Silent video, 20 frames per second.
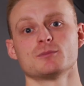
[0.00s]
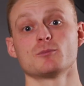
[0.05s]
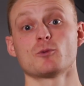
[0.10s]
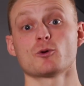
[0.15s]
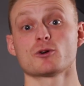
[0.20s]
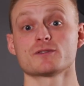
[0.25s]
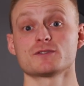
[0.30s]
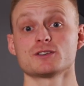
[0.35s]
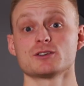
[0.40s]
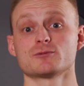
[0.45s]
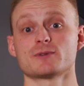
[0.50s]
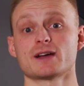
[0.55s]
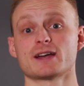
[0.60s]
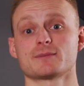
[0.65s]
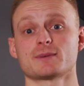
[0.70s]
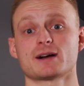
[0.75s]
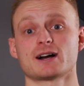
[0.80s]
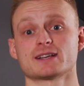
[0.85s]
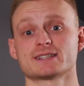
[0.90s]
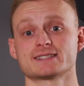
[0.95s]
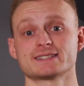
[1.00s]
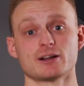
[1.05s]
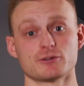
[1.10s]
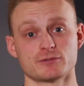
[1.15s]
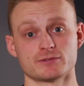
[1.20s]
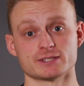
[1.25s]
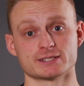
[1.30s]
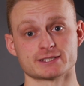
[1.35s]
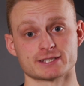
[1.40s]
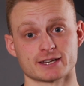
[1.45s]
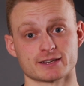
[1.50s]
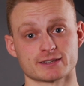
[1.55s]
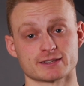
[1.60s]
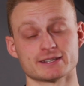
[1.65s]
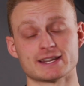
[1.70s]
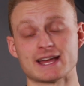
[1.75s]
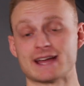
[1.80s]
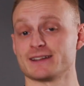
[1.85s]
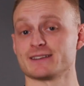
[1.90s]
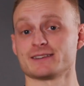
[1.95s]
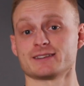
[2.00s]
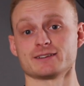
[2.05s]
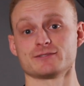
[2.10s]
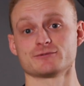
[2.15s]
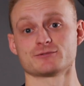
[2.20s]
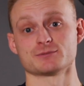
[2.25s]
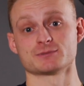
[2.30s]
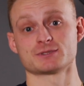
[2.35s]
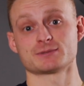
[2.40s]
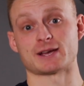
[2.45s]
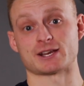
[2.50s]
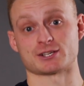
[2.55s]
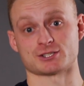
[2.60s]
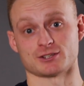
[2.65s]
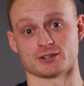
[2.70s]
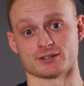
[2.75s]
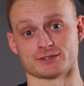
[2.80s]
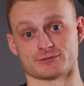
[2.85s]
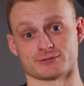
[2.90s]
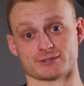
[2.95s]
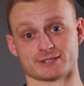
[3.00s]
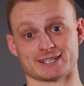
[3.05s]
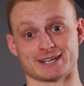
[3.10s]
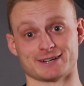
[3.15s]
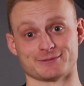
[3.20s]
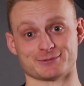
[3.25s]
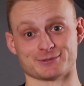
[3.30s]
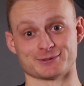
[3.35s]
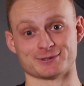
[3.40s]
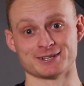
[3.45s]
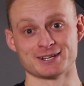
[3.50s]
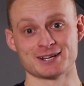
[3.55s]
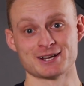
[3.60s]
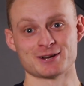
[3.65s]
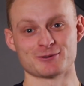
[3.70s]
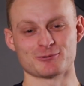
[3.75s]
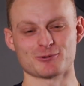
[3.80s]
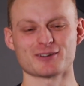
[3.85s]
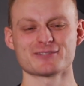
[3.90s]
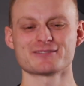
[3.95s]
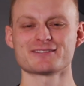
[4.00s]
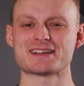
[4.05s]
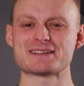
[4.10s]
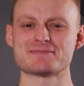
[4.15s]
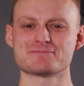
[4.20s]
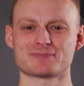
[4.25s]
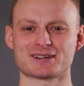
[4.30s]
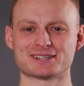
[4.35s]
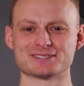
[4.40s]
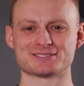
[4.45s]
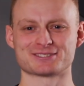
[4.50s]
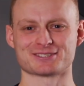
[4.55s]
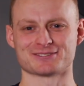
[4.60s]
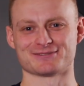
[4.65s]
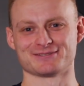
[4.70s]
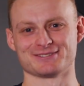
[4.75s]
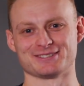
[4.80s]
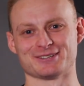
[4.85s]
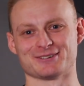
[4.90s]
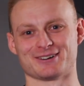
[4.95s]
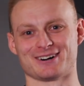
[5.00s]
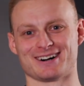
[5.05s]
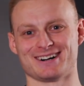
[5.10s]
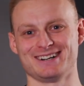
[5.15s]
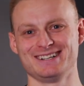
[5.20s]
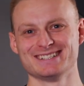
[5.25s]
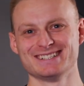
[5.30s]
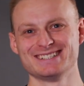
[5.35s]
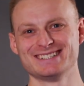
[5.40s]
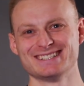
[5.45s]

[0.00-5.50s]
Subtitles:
More of you read about a selfie stick than anything from Specialized, for example. What a vain bunch of you are.